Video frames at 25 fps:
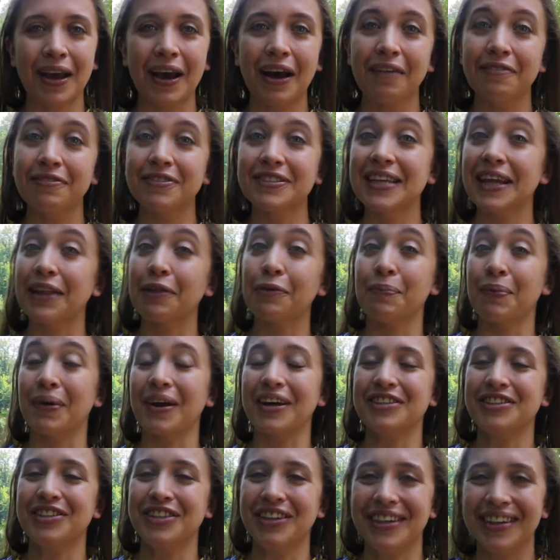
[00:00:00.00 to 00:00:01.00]
of
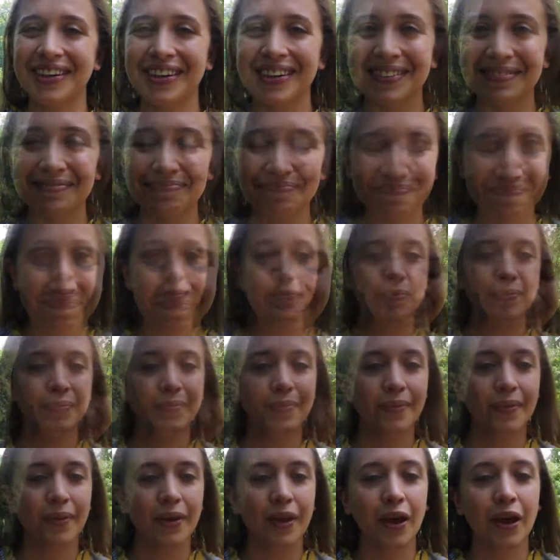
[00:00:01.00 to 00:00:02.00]
celebration.
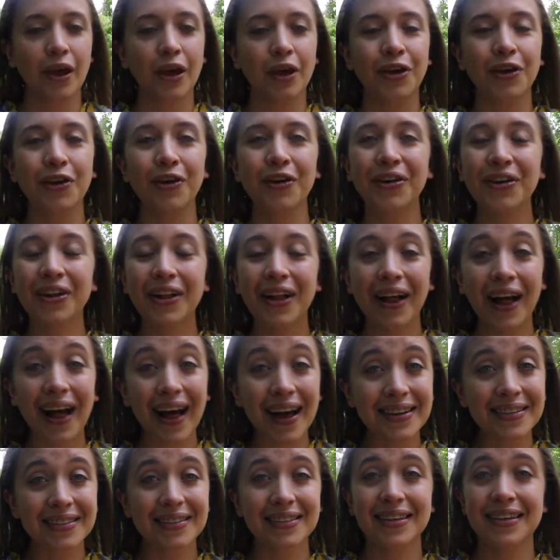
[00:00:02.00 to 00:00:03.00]
Your
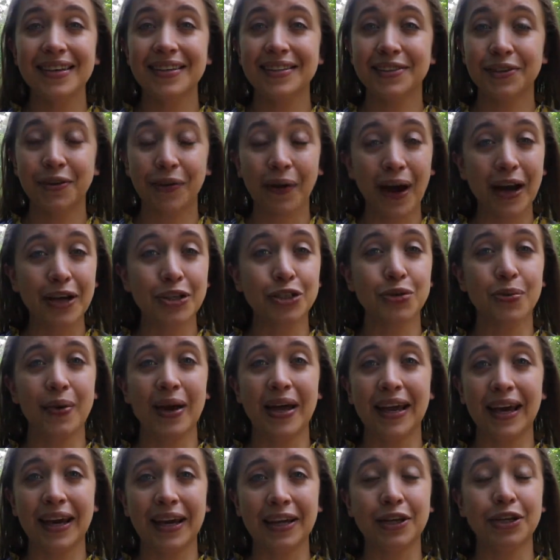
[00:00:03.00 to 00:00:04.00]
class is
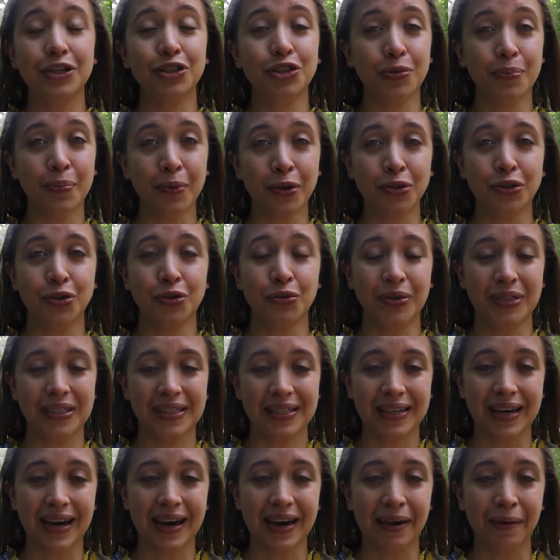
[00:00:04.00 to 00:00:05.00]
graduating in a
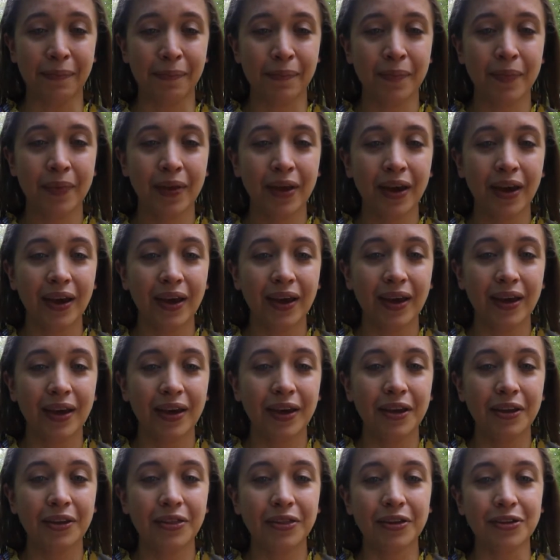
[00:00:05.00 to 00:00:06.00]
tumultuous time.
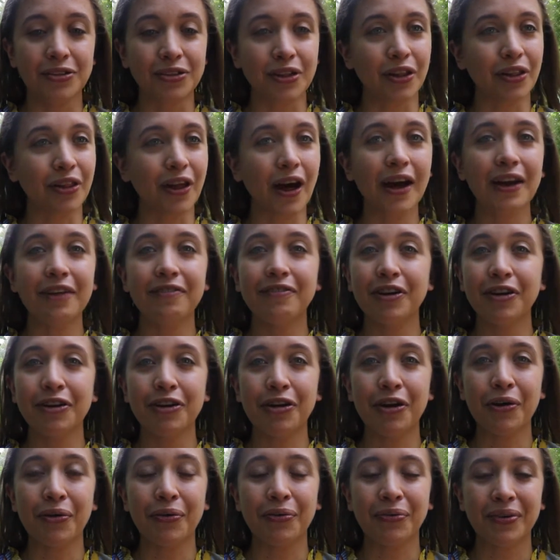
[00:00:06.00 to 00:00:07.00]
There's a lot of
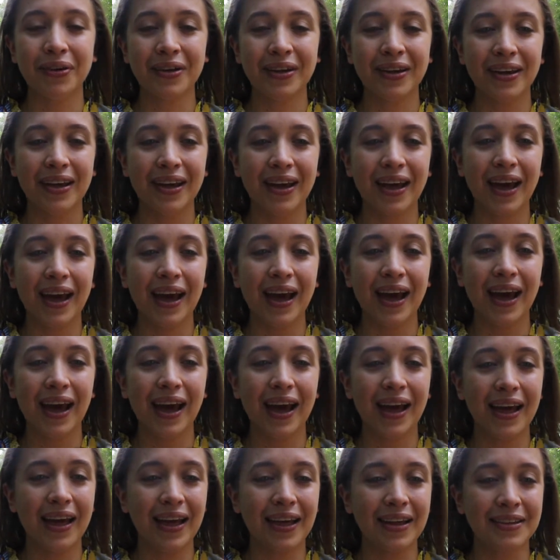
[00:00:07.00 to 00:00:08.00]
unknown
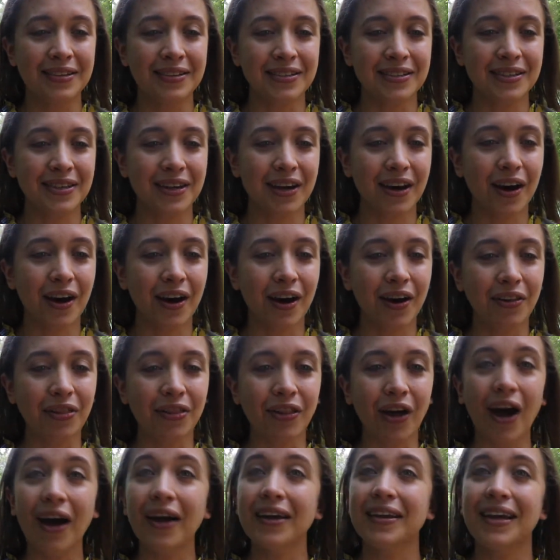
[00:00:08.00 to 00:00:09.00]
and a
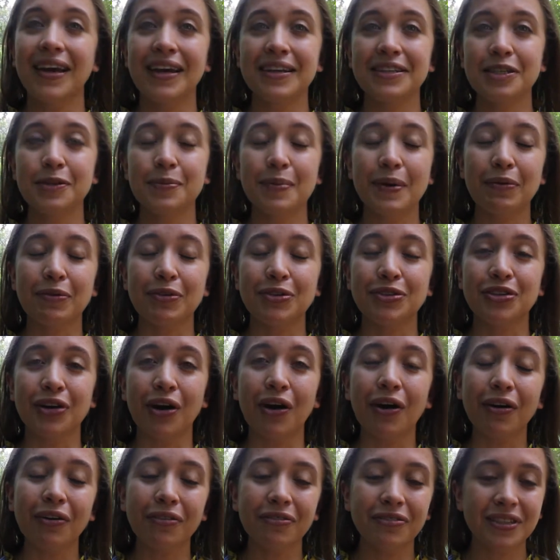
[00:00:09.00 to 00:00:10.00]
lot yet to be
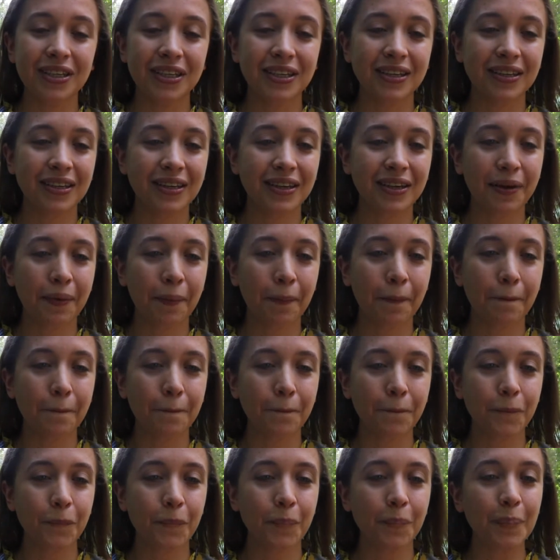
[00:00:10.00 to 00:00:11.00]
resolved,
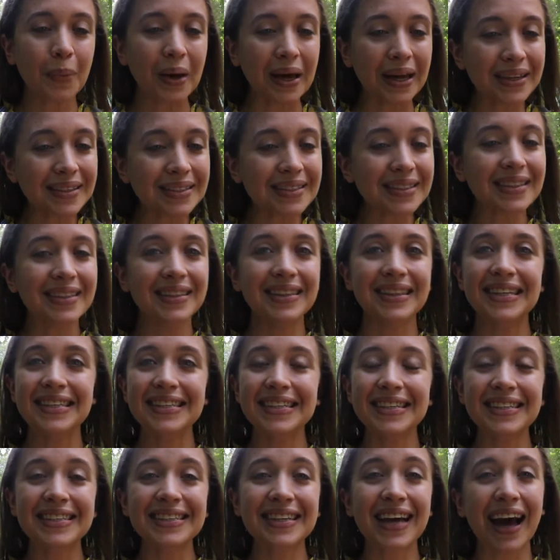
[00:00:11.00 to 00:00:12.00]
but
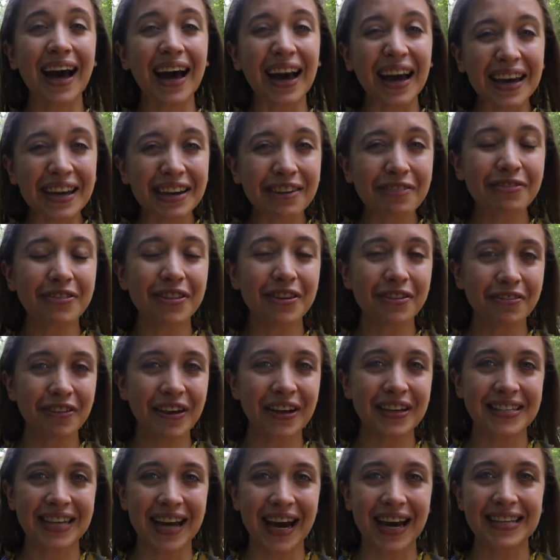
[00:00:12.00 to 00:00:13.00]
this is kind of the
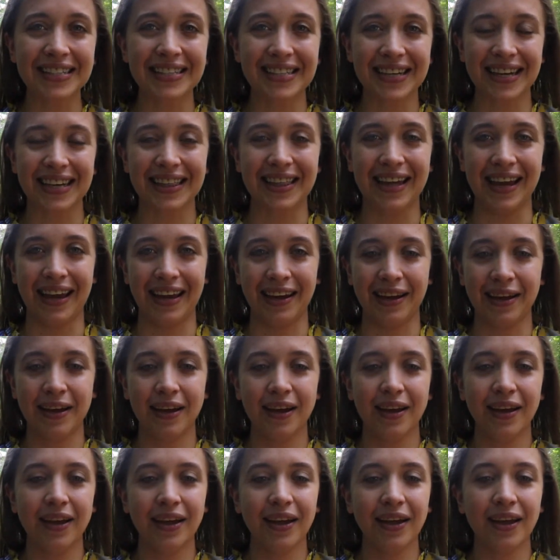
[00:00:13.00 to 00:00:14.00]
fantastic thing.
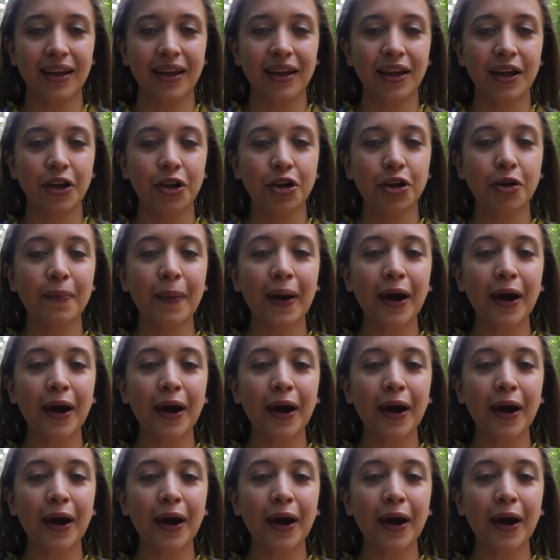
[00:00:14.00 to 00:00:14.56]
No